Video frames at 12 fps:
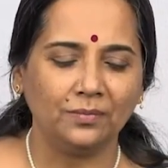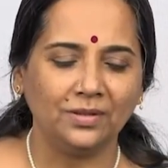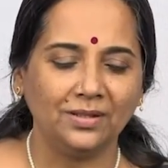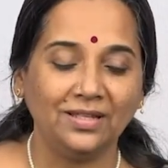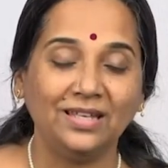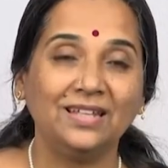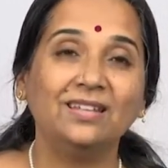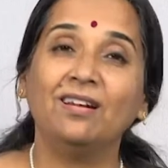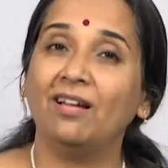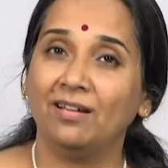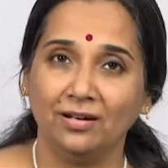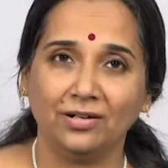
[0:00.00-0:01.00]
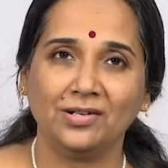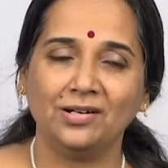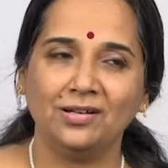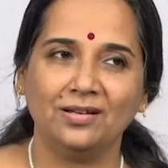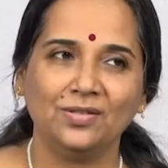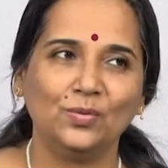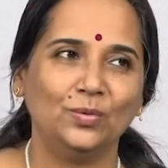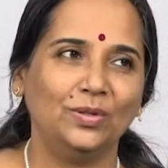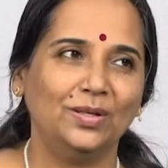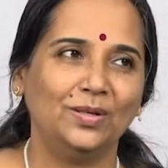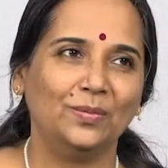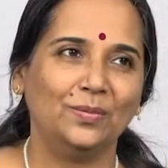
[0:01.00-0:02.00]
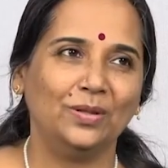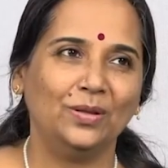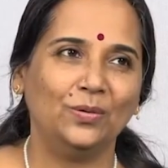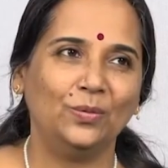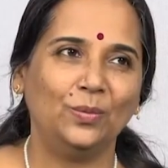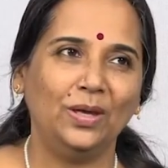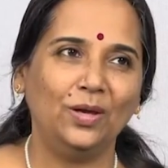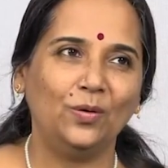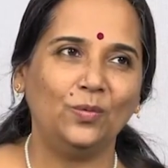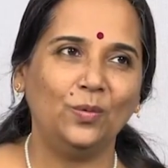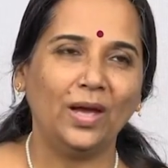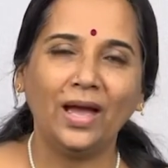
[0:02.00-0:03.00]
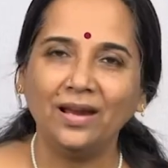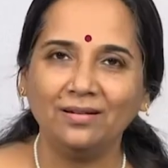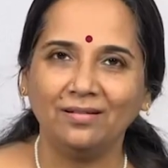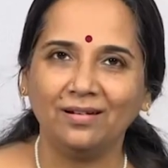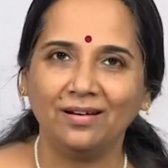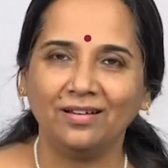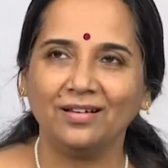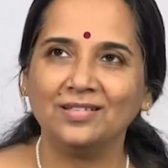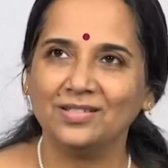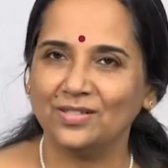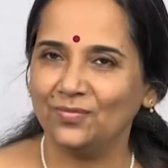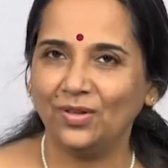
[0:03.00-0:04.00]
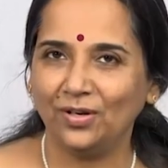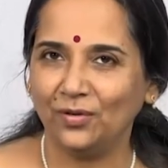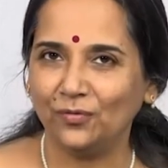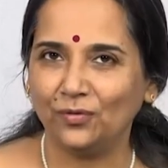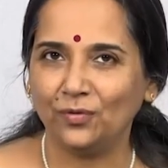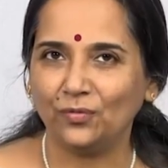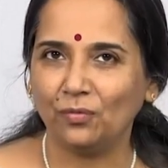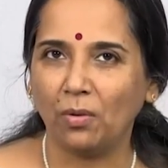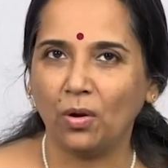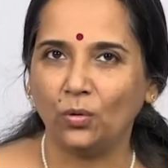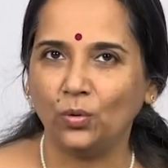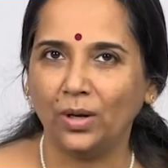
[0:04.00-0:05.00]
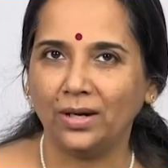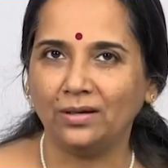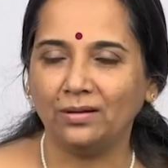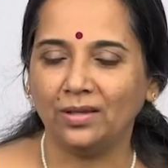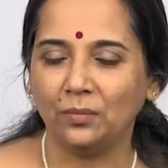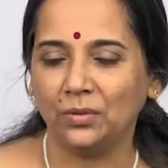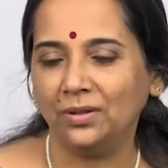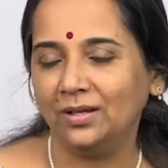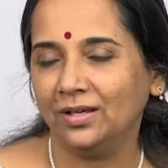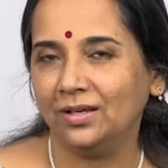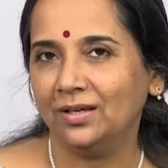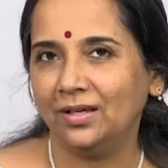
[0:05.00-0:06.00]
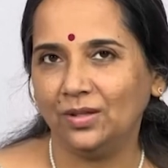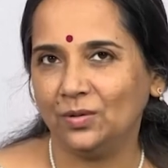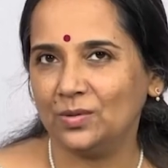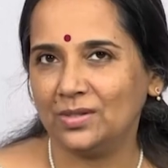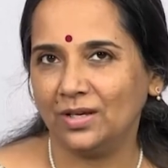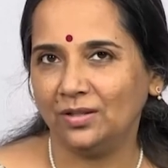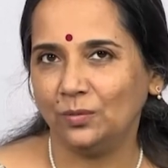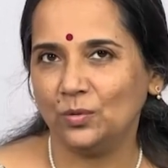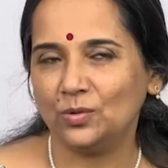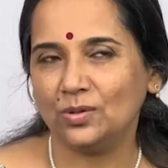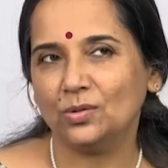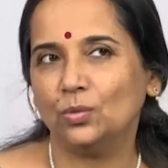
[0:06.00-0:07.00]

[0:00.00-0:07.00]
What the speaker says: the raga lakshanas, or the way we handle ragas is very different from how you handle them in Hindustani music.